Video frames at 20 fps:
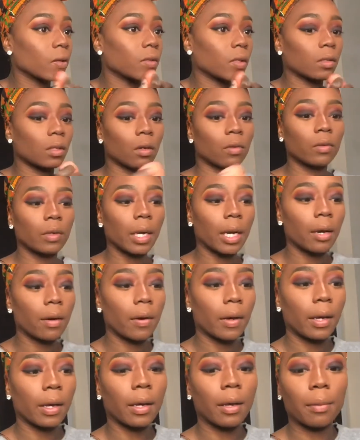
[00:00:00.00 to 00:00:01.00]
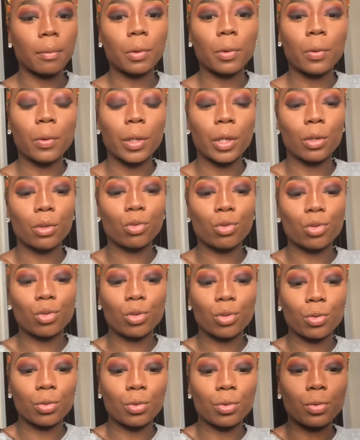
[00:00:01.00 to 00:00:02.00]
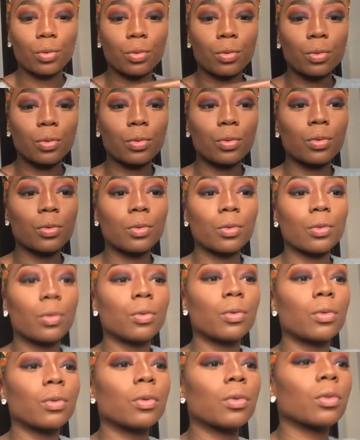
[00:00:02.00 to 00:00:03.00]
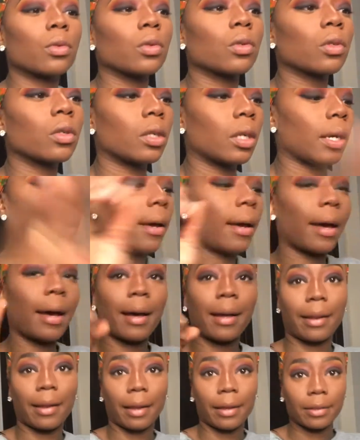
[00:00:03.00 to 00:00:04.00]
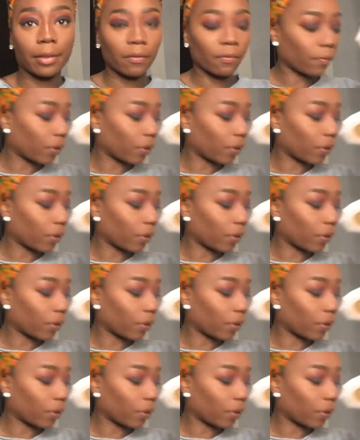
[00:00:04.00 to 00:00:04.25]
So now I am going to highlight the